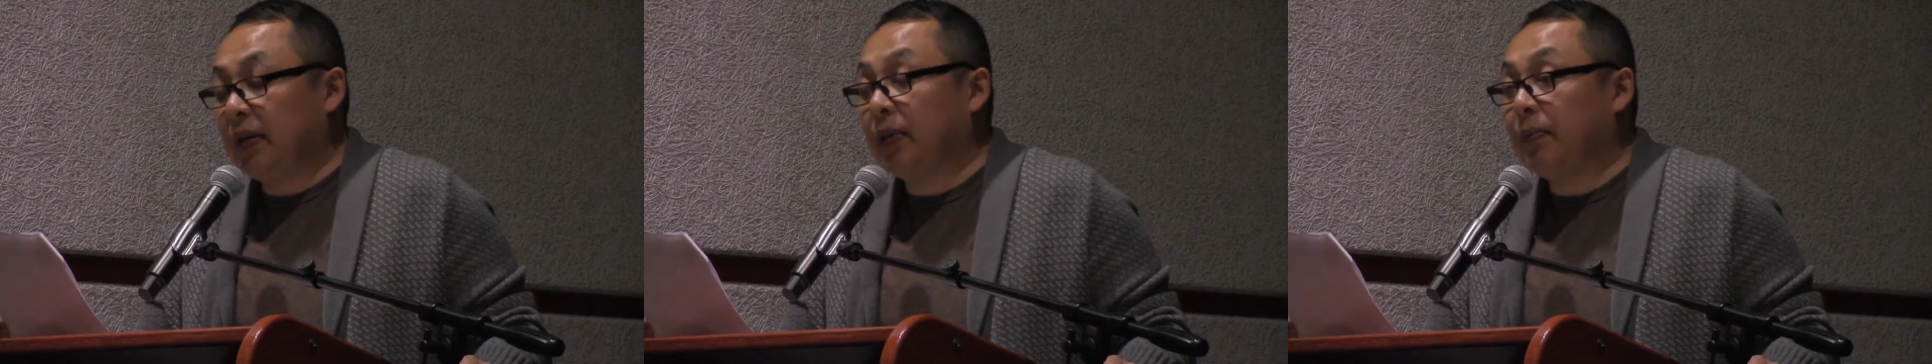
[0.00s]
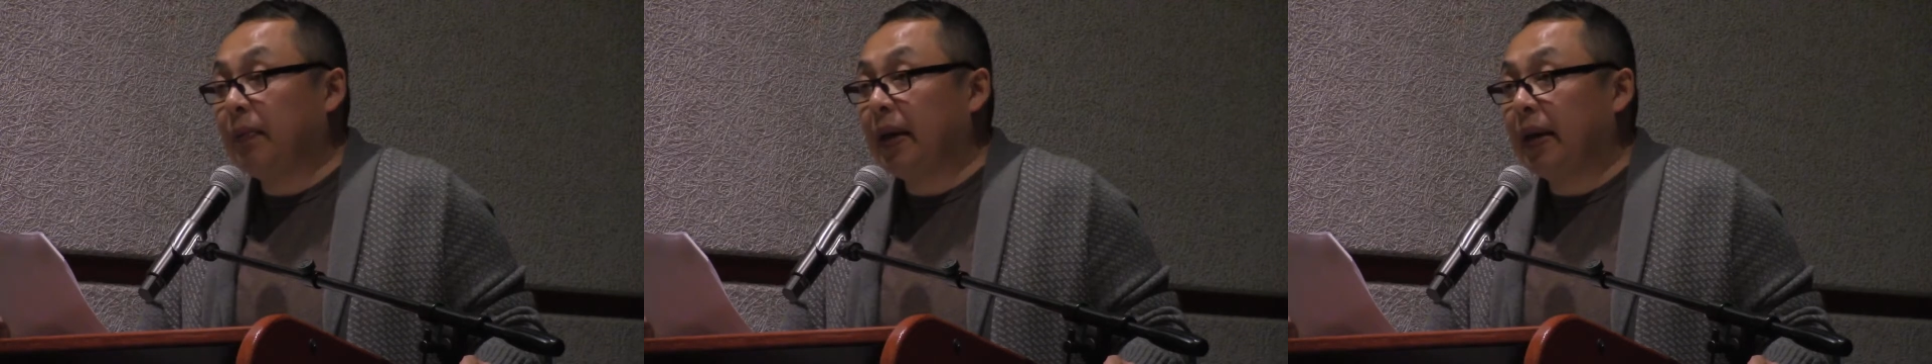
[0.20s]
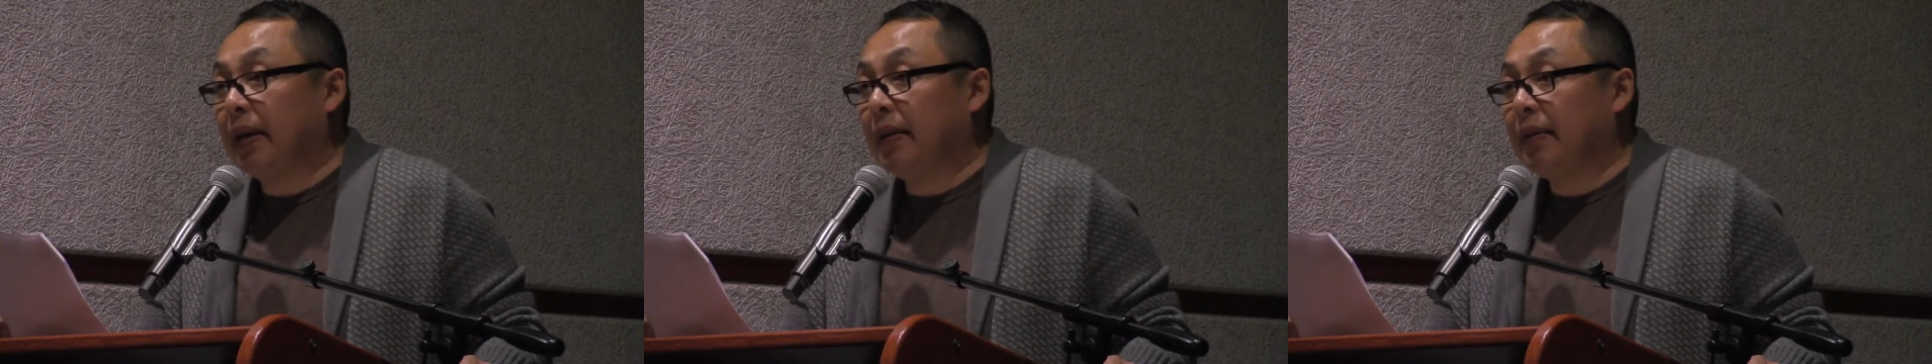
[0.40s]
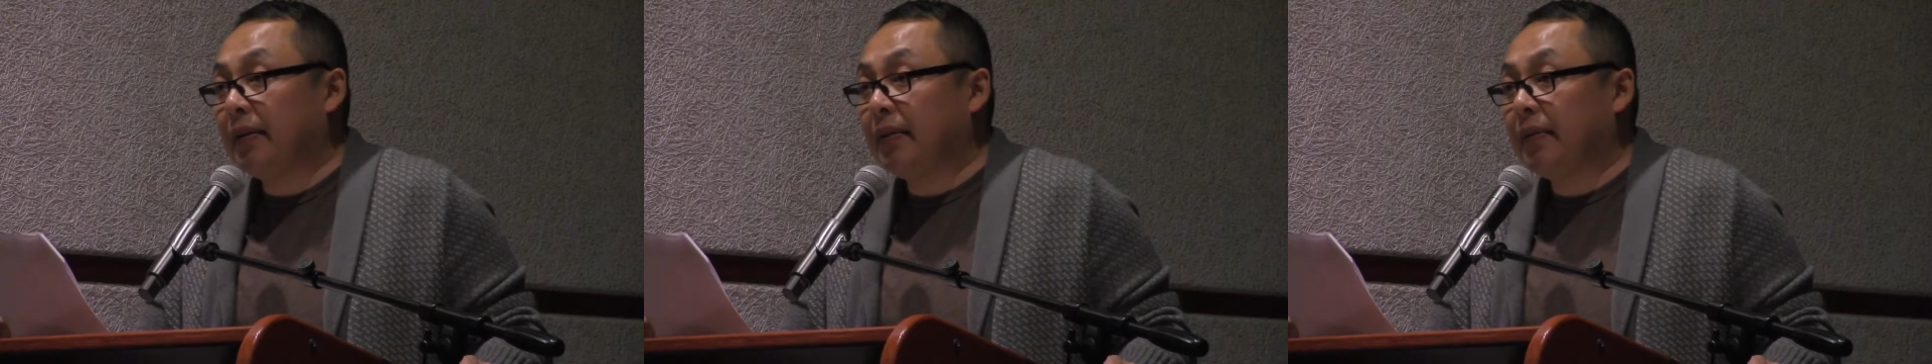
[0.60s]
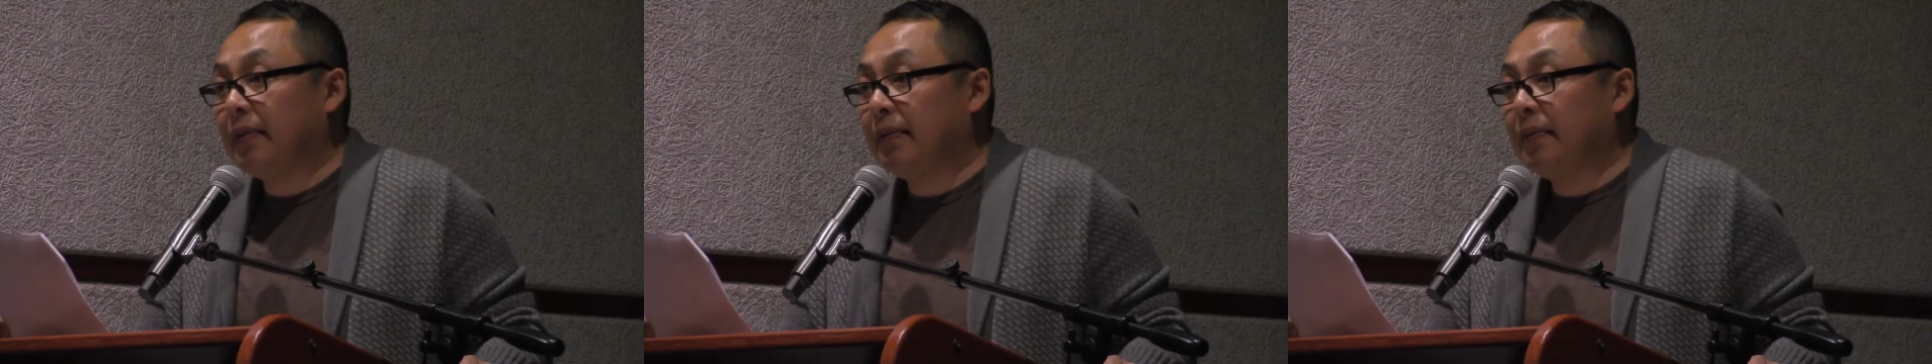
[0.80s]
you make.
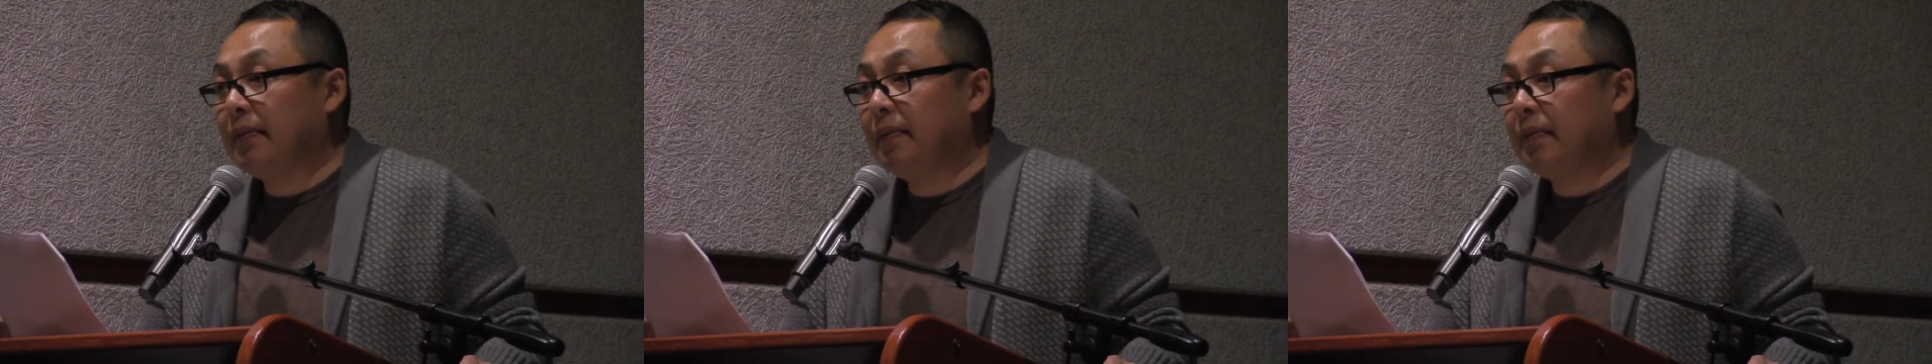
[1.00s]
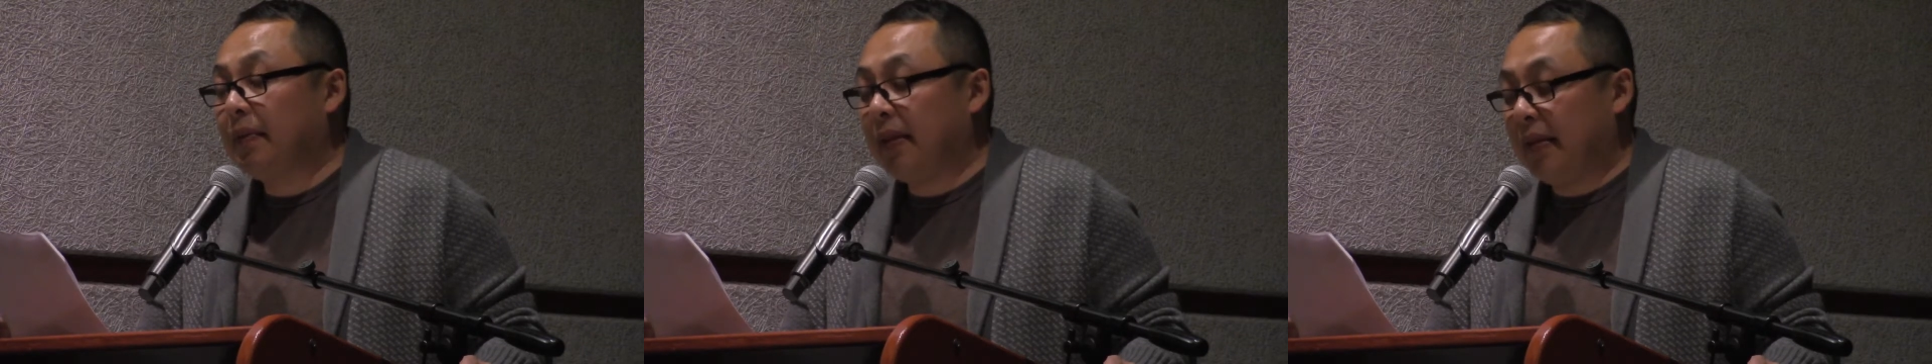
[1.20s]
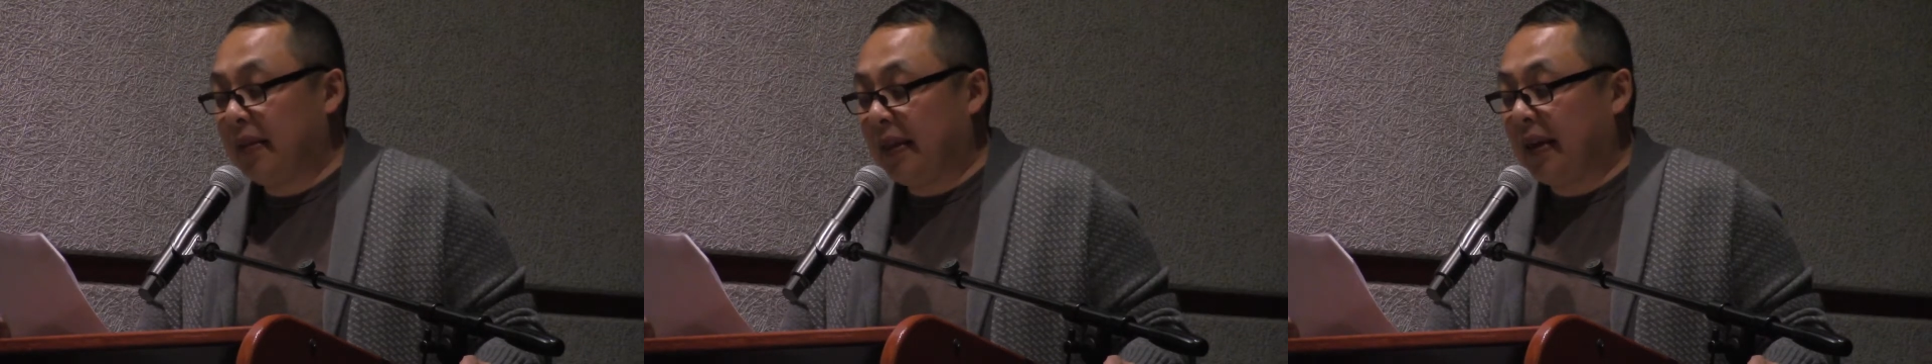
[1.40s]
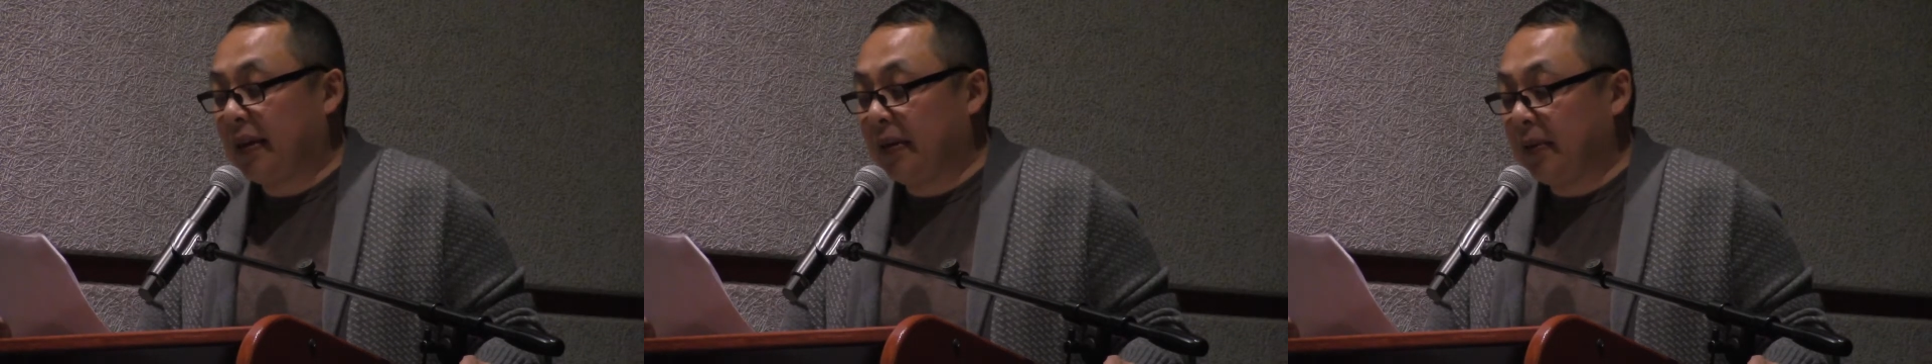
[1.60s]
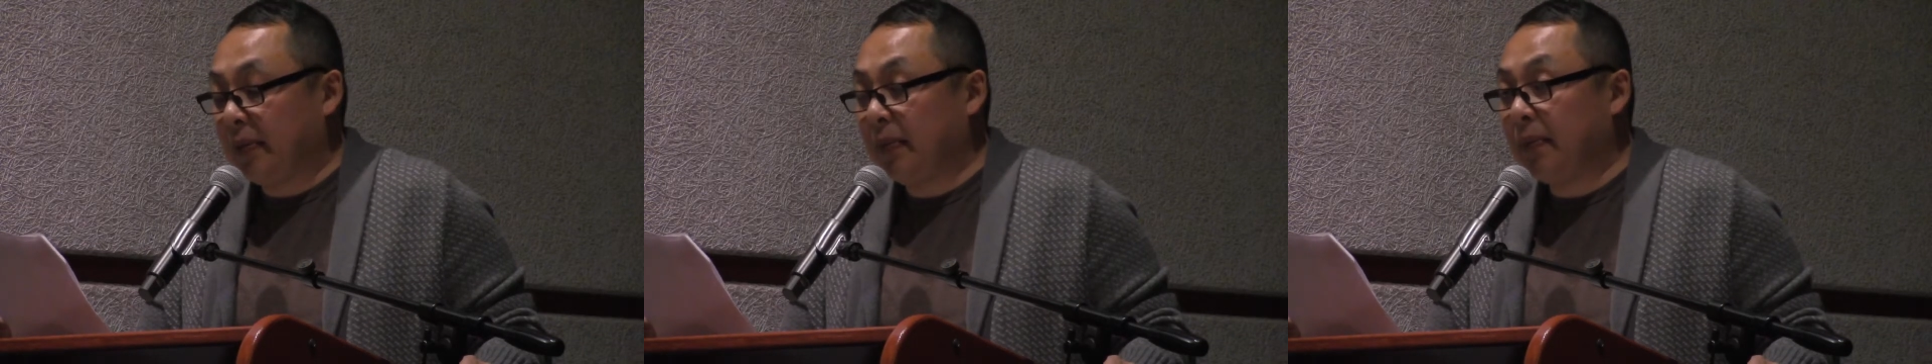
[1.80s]
Thank
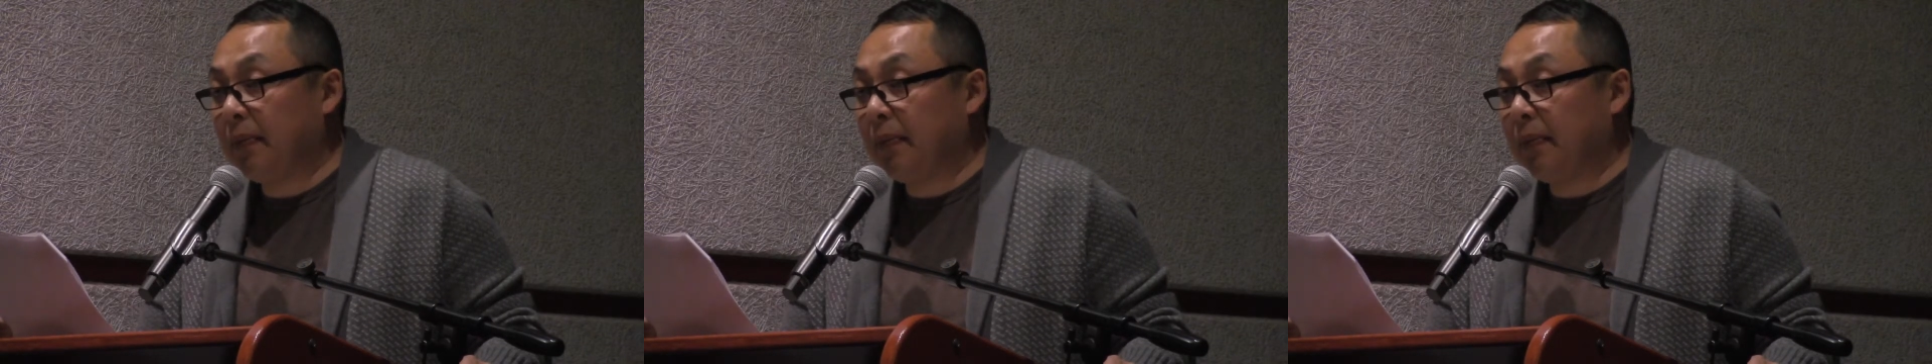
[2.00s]
you.